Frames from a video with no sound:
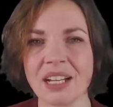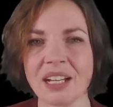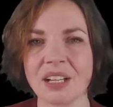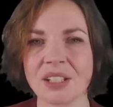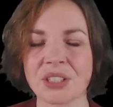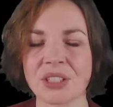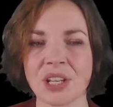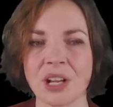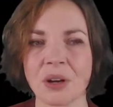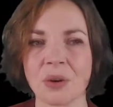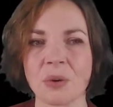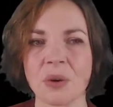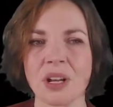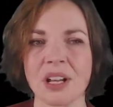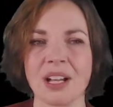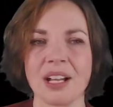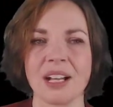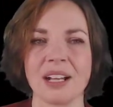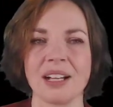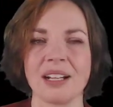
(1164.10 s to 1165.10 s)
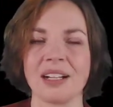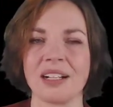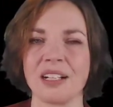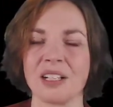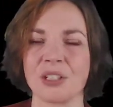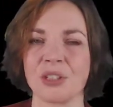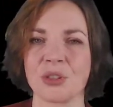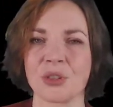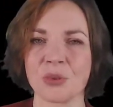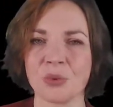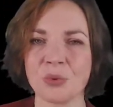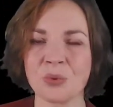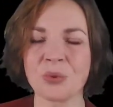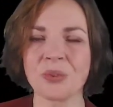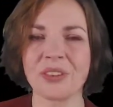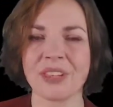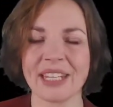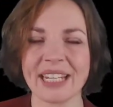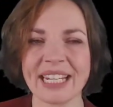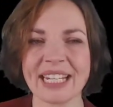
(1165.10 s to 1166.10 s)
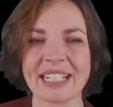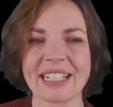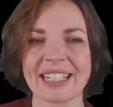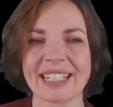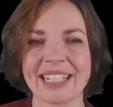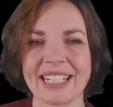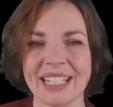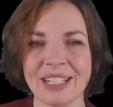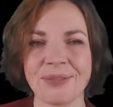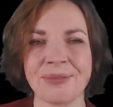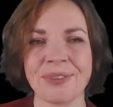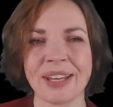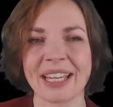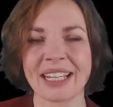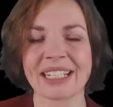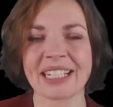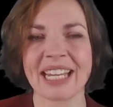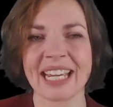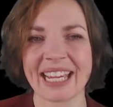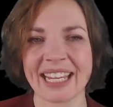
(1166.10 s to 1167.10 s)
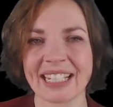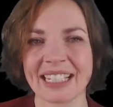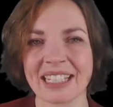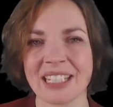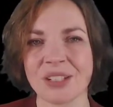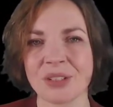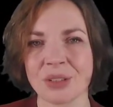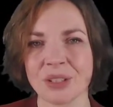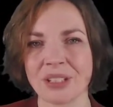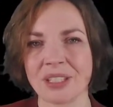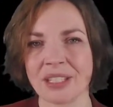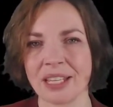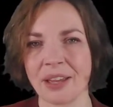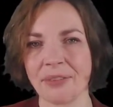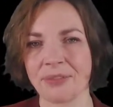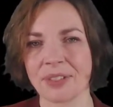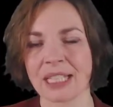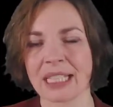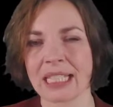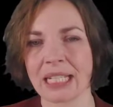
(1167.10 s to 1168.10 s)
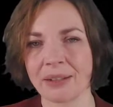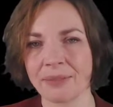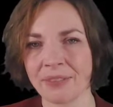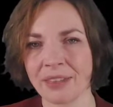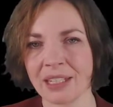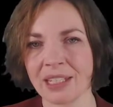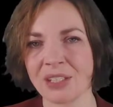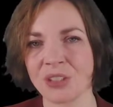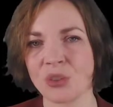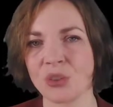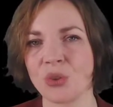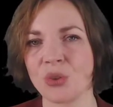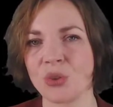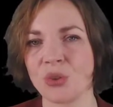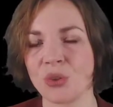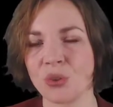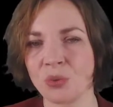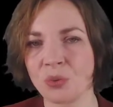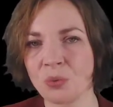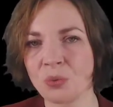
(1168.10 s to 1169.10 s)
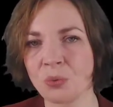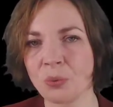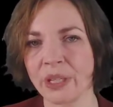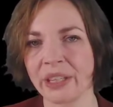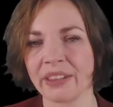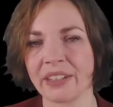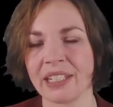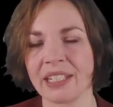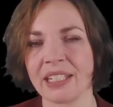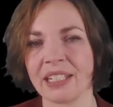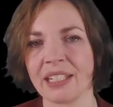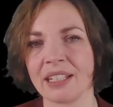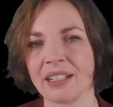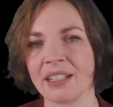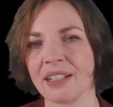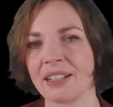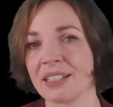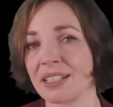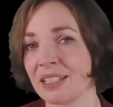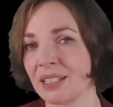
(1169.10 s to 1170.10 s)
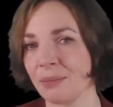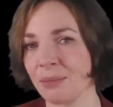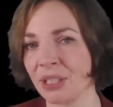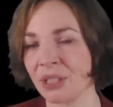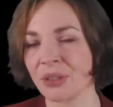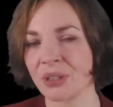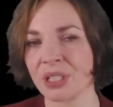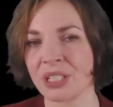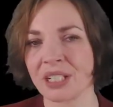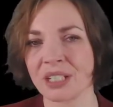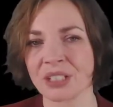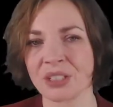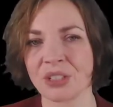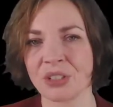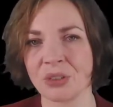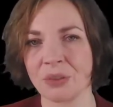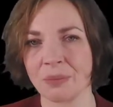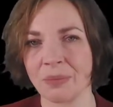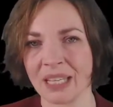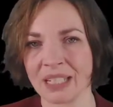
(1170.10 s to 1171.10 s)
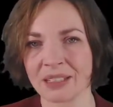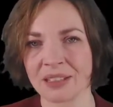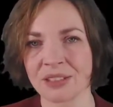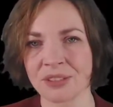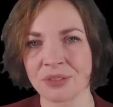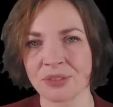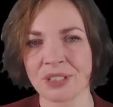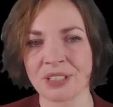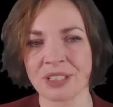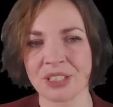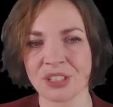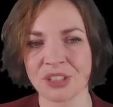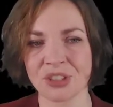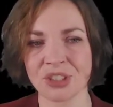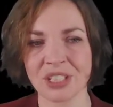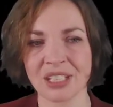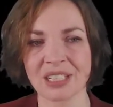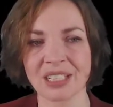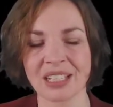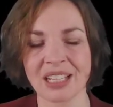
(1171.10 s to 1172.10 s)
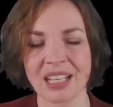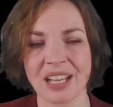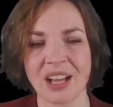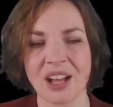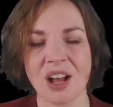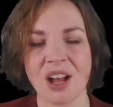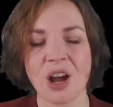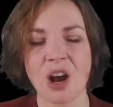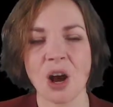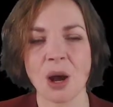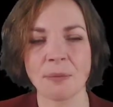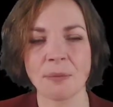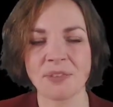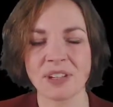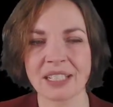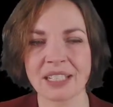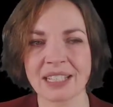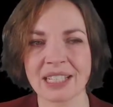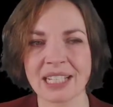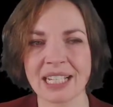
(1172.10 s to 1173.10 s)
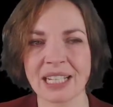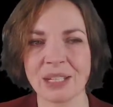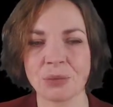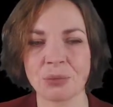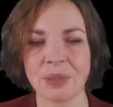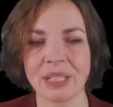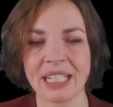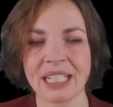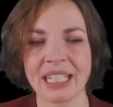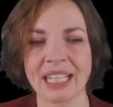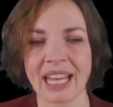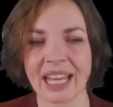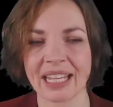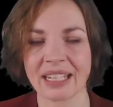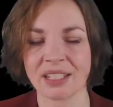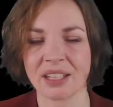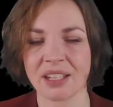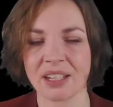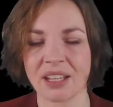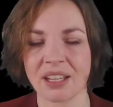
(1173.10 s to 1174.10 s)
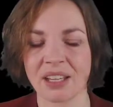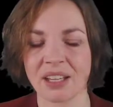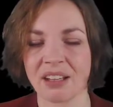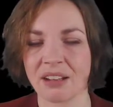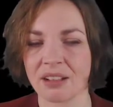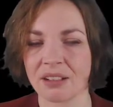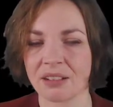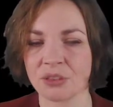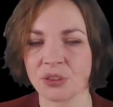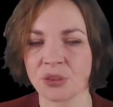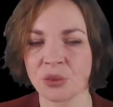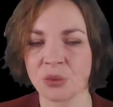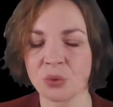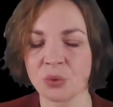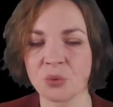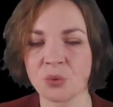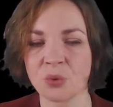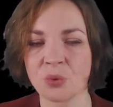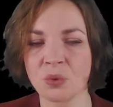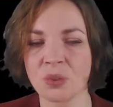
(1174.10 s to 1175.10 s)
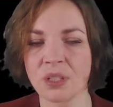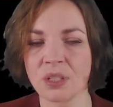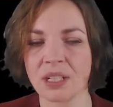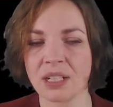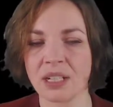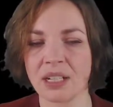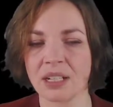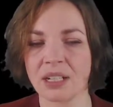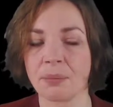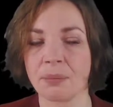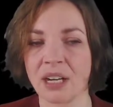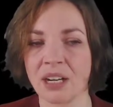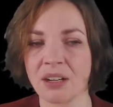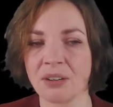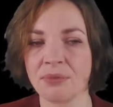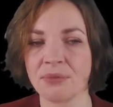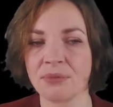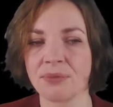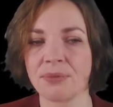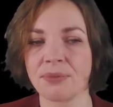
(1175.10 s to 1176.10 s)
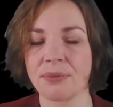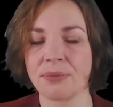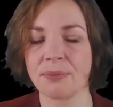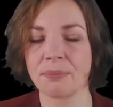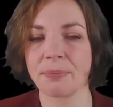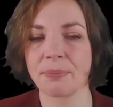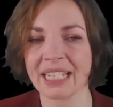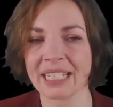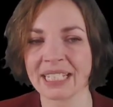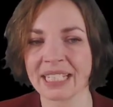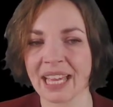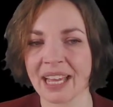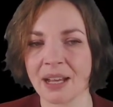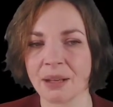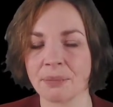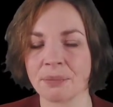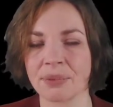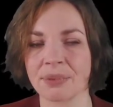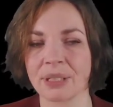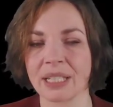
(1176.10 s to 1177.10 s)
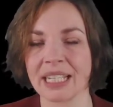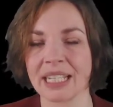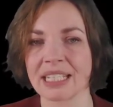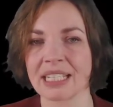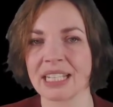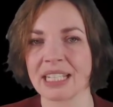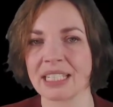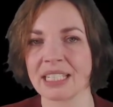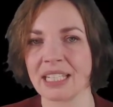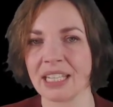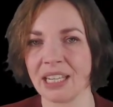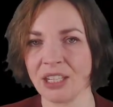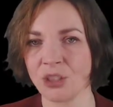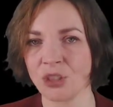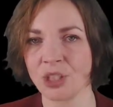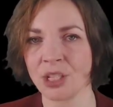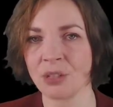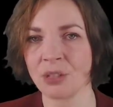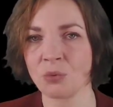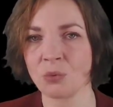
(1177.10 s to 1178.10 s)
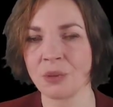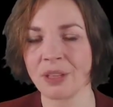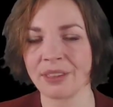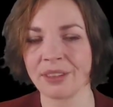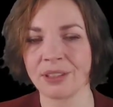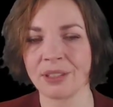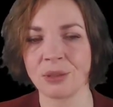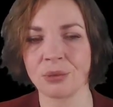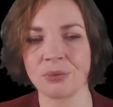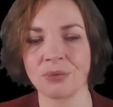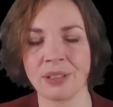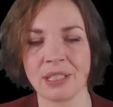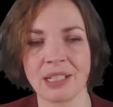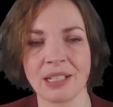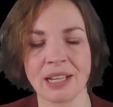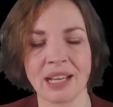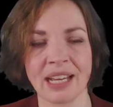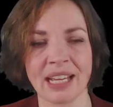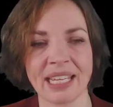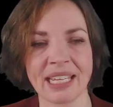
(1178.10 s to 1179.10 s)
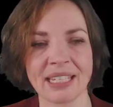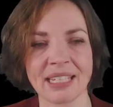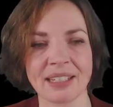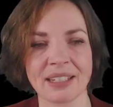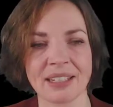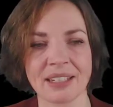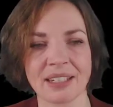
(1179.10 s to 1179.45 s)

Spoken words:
So do these defect excitons have something to do with the semiconductor-to-metal transition? Obviously, we can do above bandgap excitation with the UV light